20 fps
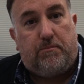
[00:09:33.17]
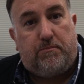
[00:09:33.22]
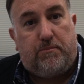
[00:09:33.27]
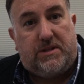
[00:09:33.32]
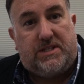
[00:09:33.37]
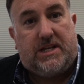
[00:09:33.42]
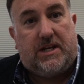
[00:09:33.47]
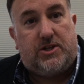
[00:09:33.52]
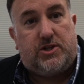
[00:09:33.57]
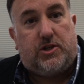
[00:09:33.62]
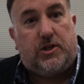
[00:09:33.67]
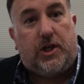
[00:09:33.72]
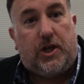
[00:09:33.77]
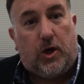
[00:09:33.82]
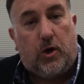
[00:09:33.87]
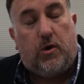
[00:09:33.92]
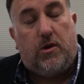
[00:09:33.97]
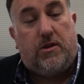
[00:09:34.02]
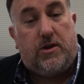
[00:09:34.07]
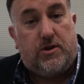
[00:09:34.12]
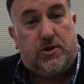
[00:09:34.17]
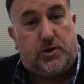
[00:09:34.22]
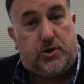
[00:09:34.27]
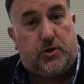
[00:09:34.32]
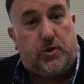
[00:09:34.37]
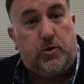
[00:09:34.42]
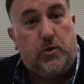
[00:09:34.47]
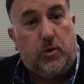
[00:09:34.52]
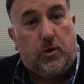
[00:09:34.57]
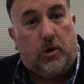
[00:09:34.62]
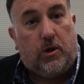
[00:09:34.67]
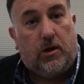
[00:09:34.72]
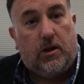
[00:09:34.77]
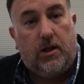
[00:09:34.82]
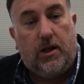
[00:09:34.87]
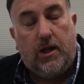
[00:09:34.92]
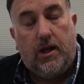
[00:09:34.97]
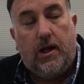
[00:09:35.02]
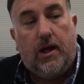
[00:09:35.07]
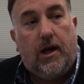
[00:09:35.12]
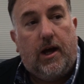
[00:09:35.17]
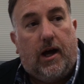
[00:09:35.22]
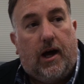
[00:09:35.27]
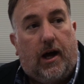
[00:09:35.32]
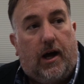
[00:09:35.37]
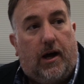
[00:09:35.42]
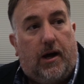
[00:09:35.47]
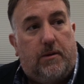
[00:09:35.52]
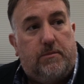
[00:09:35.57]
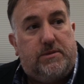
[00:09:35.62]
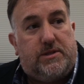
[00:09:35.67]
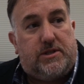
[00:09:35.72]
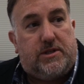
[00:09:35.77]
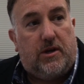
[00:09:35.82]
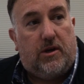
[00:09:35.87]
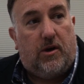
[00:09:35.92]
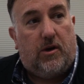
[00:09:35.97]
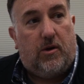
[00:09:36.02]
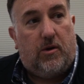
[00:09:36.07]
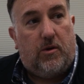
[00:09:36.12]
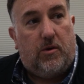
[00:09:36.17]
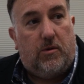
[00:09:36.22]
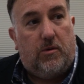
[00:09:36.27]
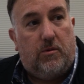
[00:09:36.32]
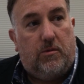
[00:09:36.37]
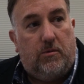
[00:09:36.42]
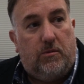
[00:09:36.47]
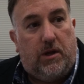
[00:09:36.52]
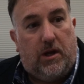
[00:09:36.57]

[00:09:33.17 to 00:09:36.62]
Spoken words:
potentially go to their school. So,